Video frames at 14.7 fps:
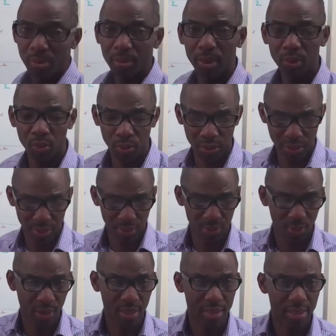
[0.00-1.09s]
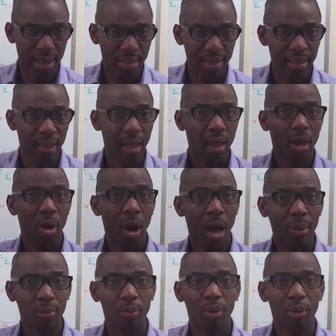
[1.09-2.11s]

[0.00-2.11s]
report, which tells you exactly at